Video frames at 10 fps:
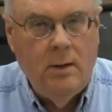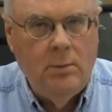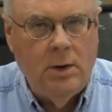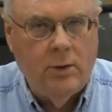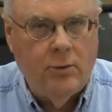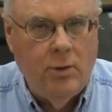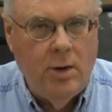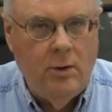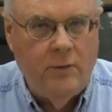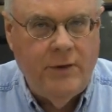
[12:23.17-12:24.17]
Miller
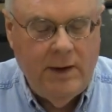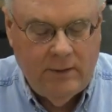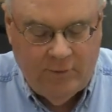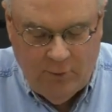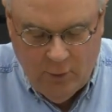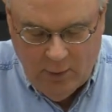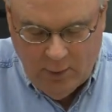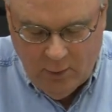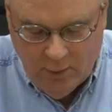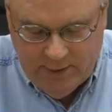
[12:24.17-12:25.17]
Grove had
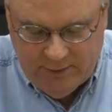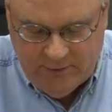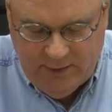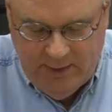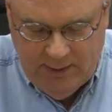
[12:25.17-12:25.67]
4 Hornets